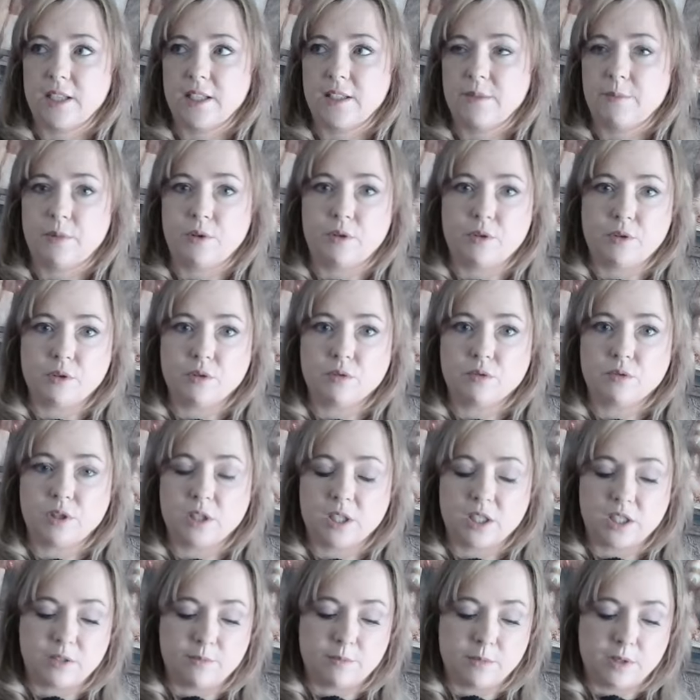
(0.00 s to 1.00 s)
a spiritual
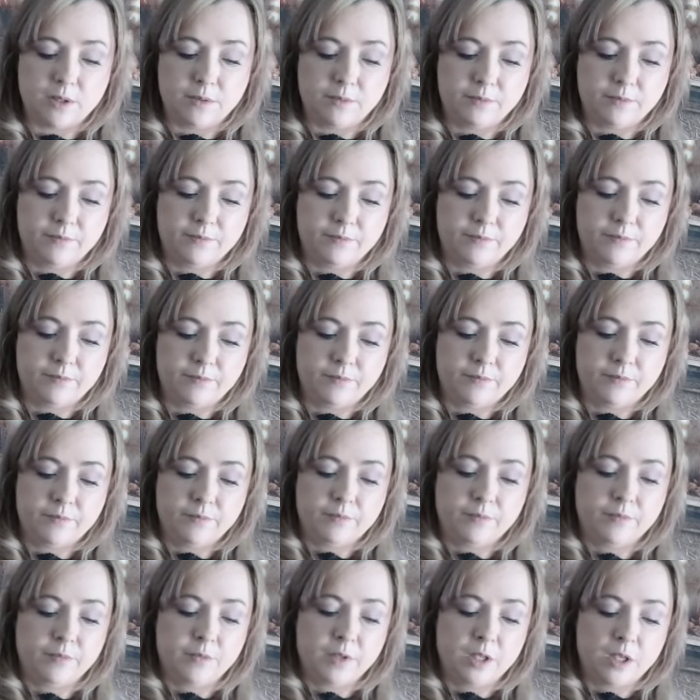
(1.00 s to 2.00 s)
judgment.
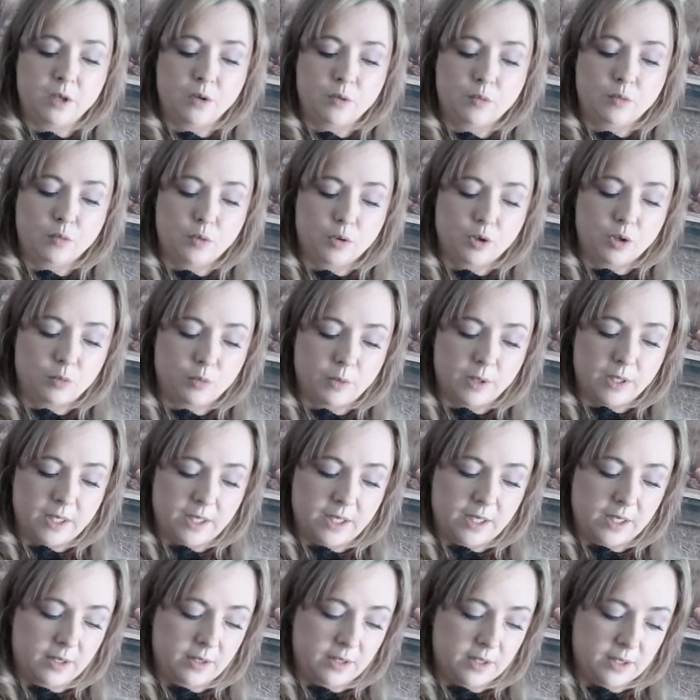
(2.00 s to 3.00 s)

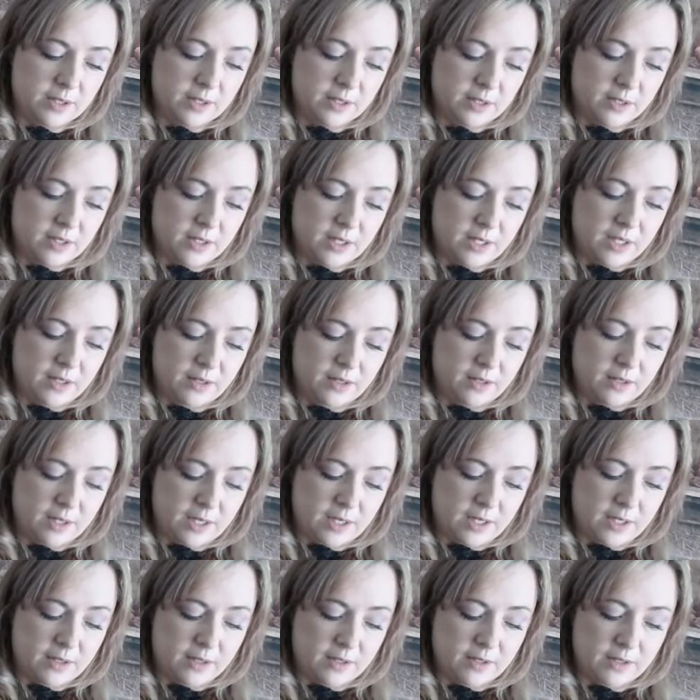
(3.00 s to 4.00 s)
Waterway, just underneath
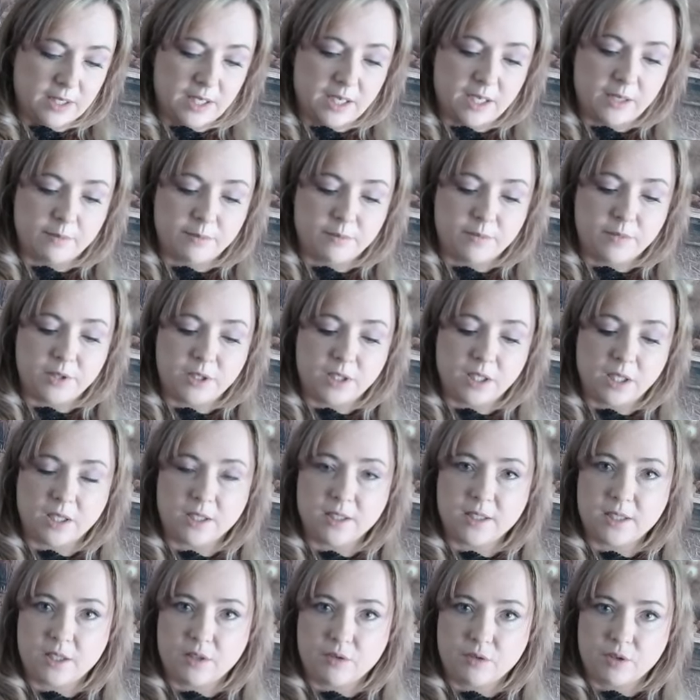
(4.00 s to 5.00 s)
that, um,
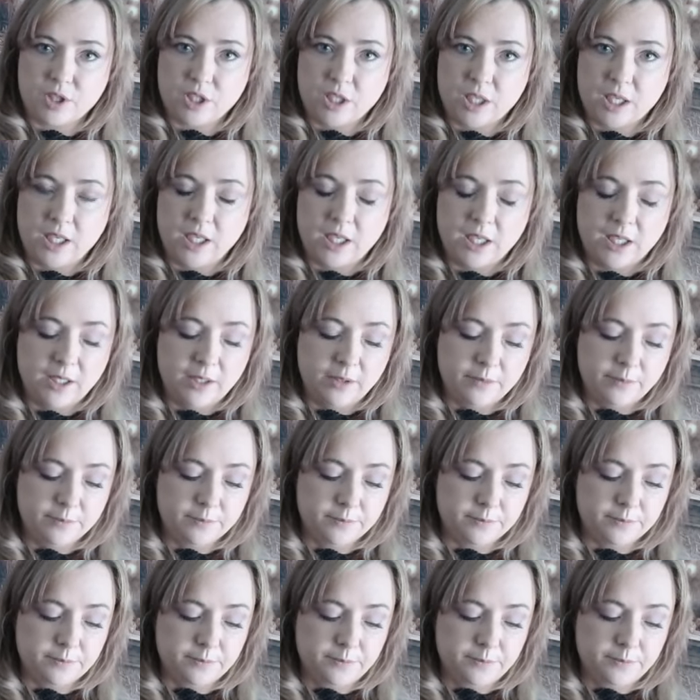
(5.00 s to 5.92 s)
jealousy or cheating,